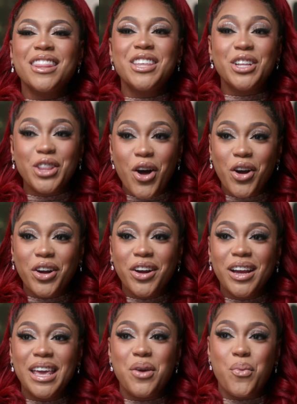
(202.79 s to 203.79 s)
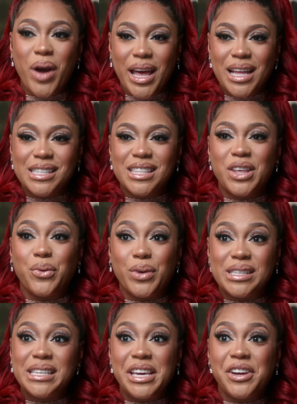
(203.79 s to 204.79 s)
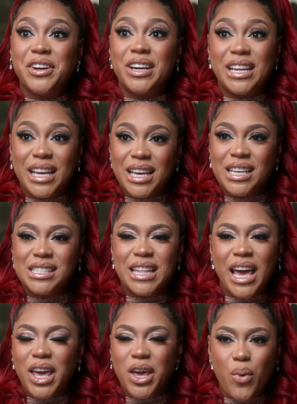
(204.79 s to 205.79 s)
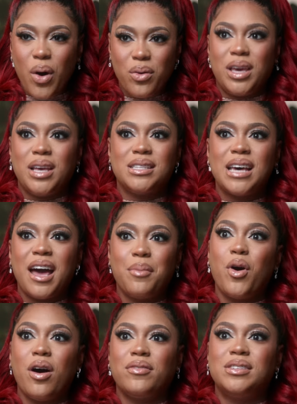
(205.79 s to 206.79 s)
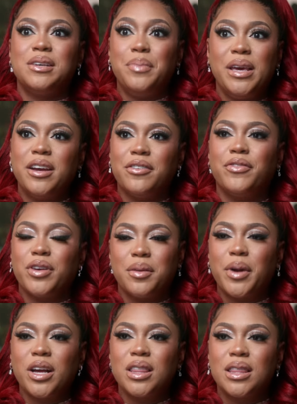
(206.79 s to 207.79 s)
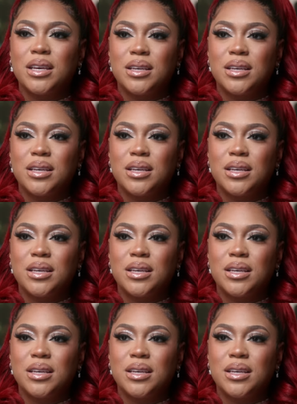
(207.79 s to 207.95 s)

The longer he waits, the riskier it is that he won't get time off to be here for the birth.